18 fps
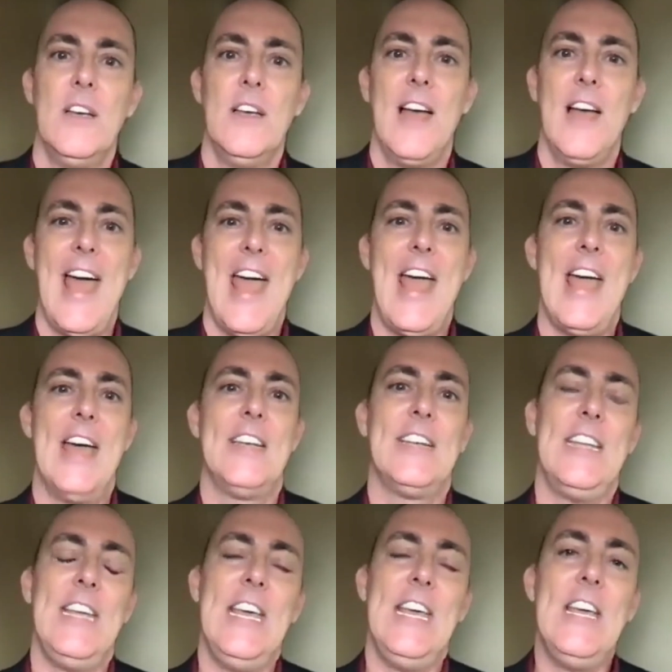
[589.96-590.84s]

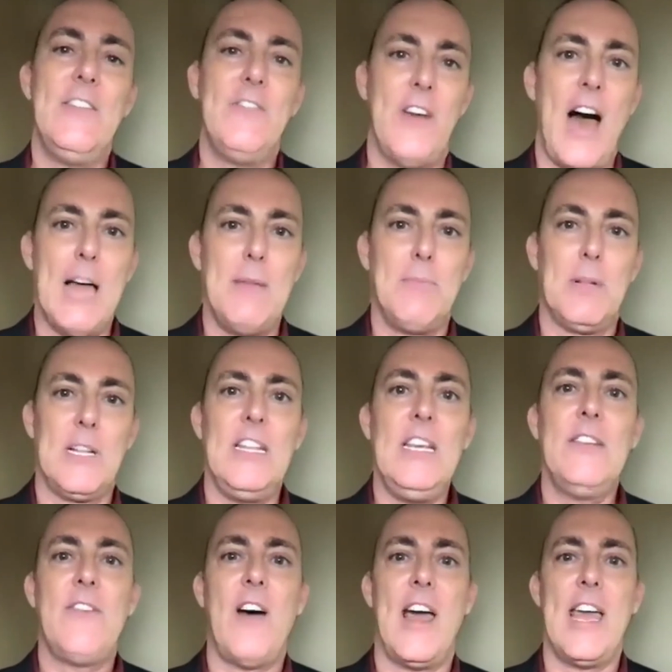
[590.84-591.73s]
And if I
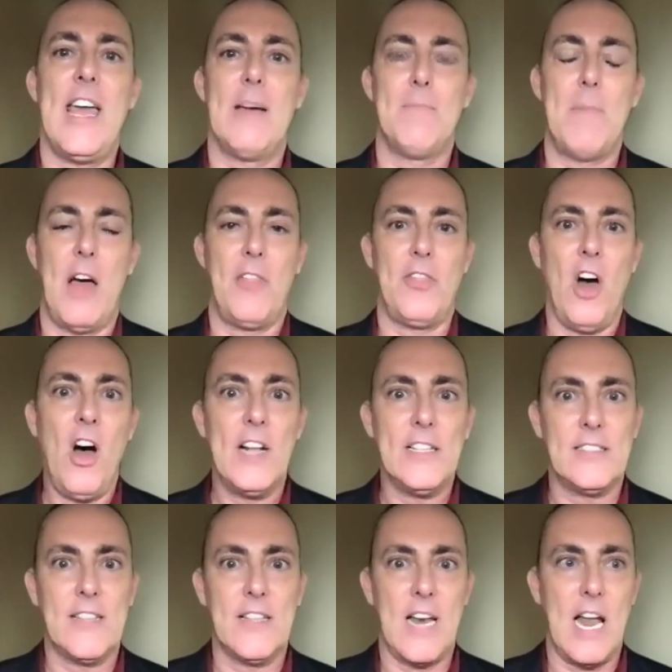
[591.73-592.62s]
believe I am my
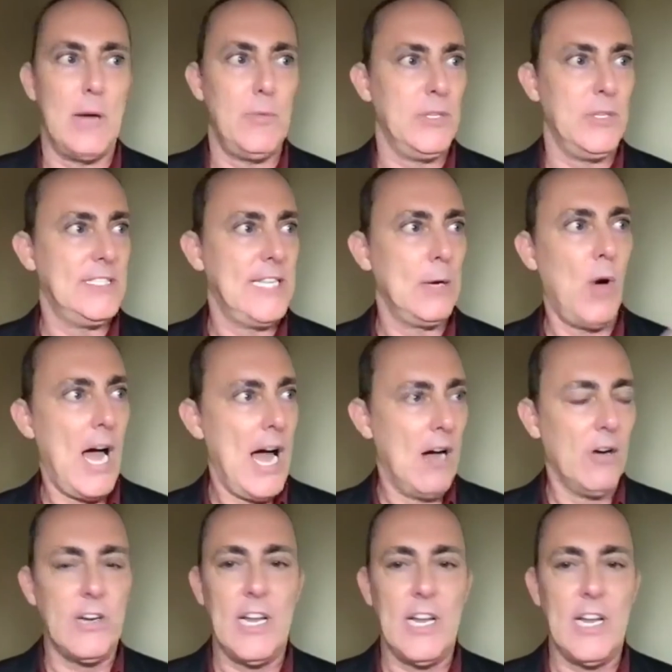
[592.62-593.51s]
thoughts, then I would say, well,
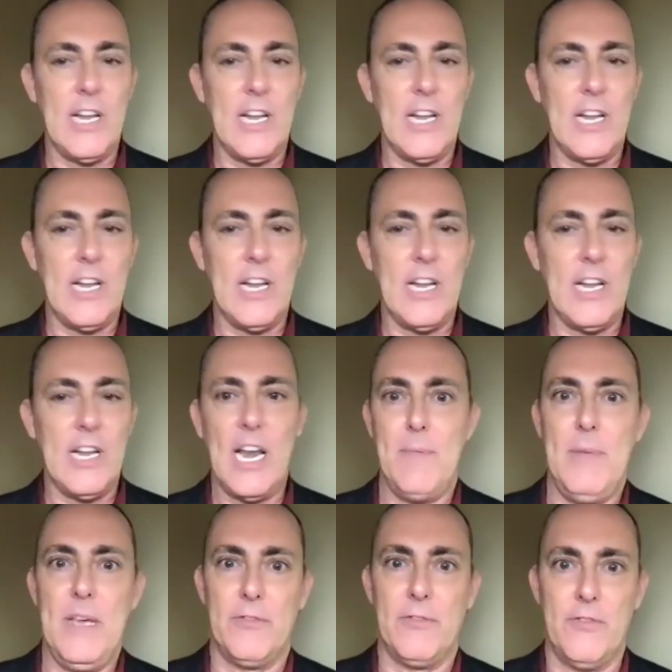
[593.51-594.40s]
how can I
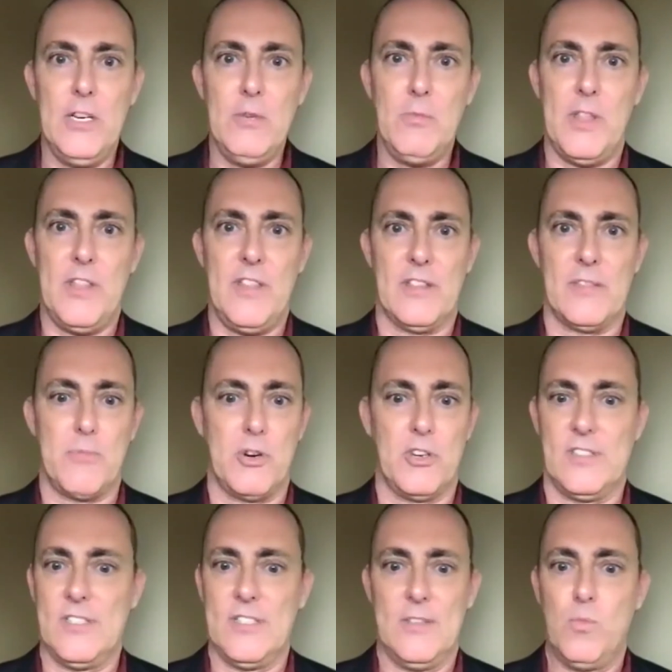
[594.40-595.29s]
be a friend with this
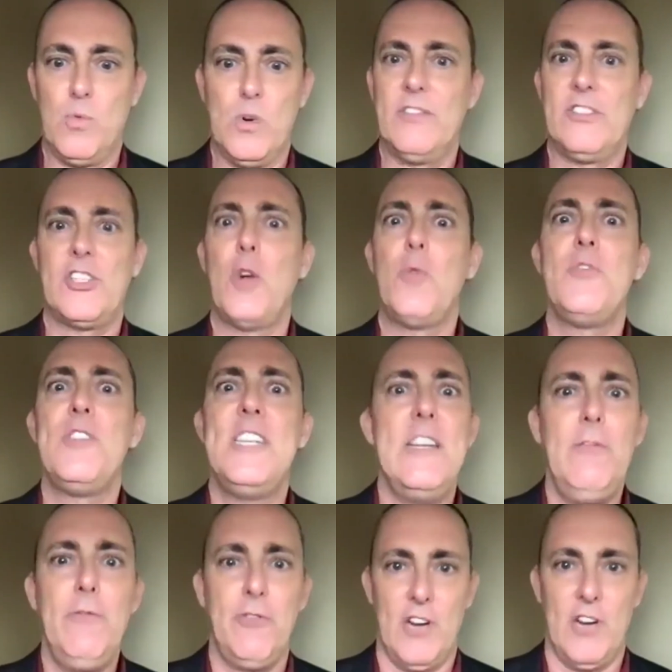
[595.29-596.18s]
person? We're so
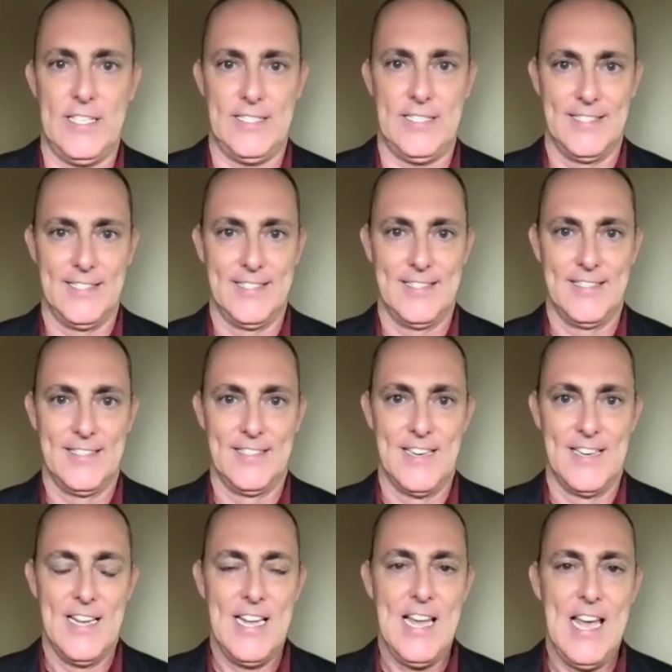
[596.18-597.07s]
different.
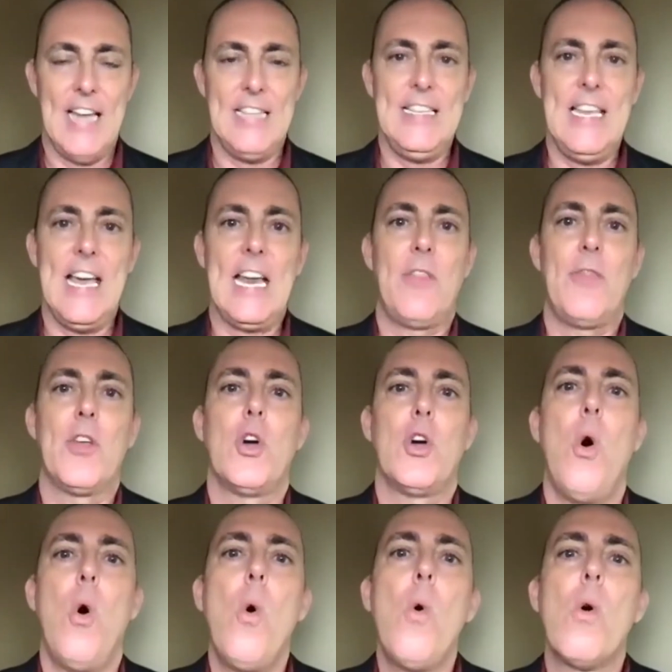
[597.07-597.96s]
And yet at the
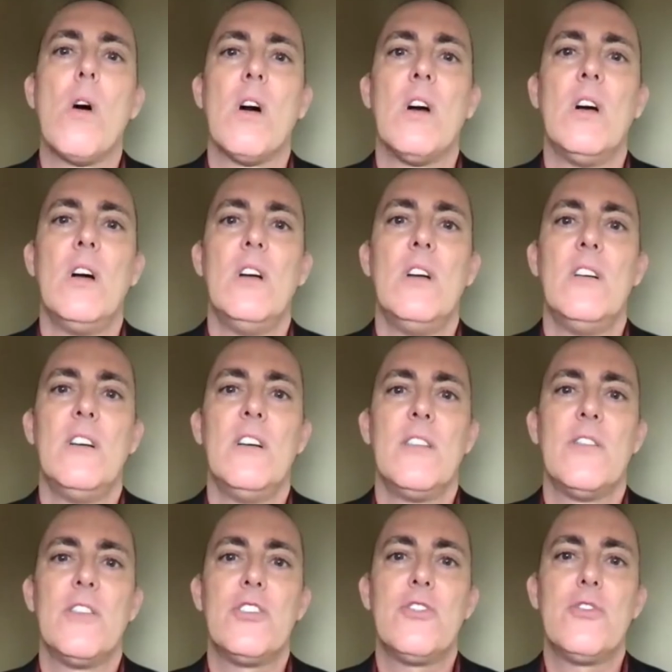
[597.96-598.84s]
core,
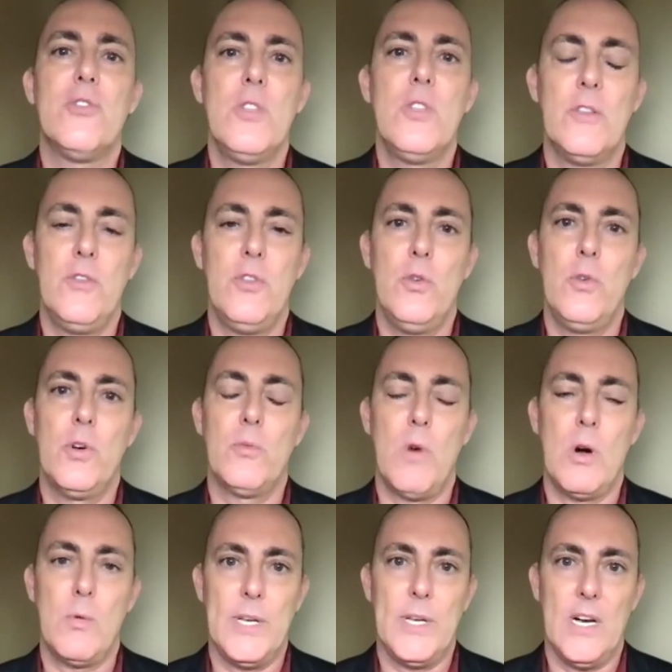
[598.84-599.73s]
the truth of who and
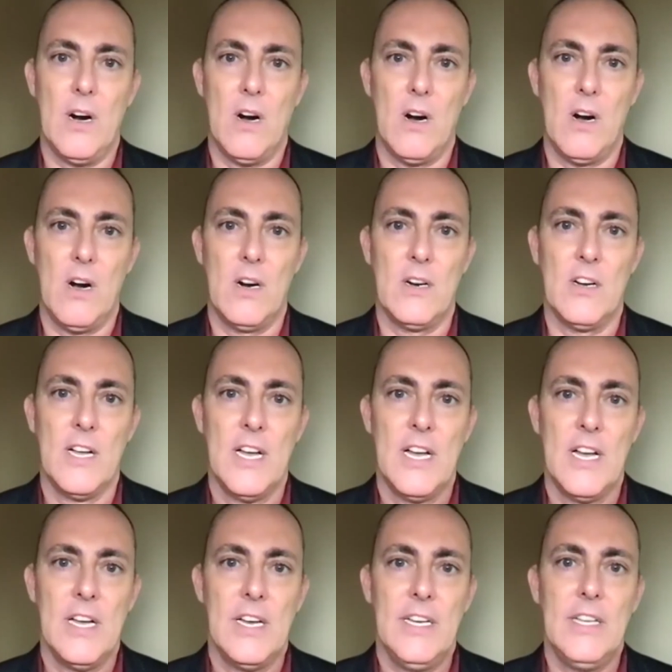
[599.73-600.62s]
what we are
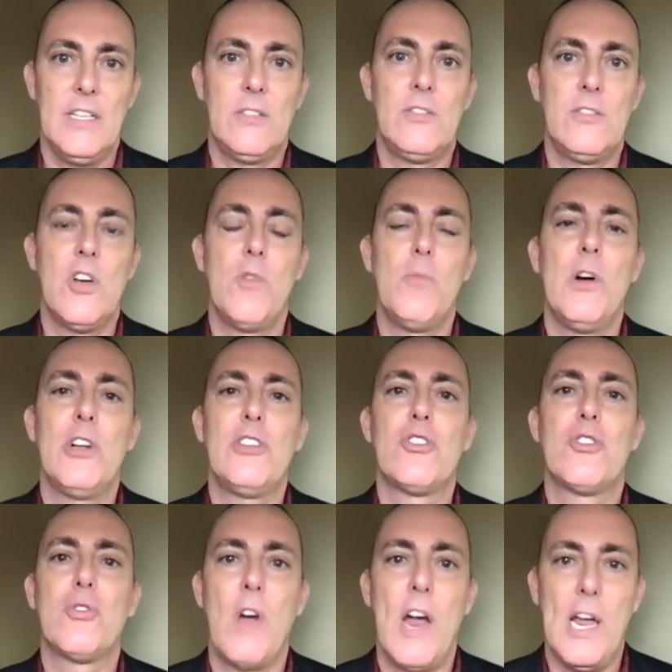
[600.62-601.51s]
is so
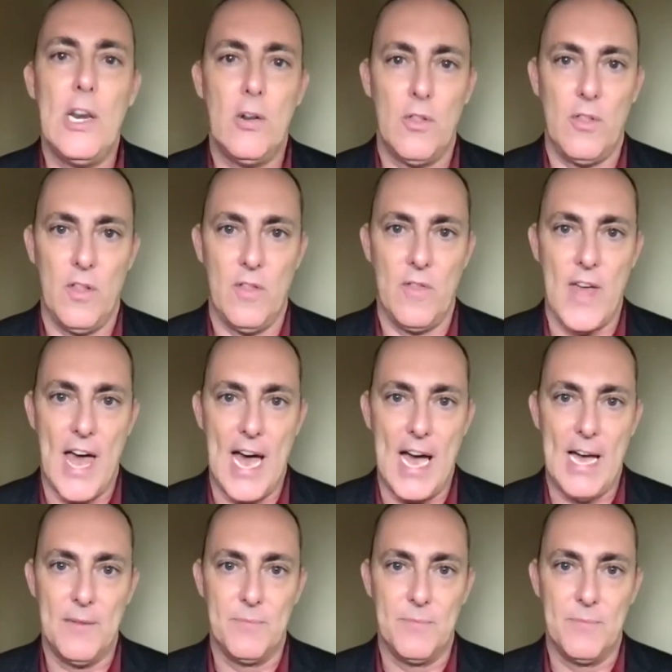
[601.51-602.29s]
much greater than that.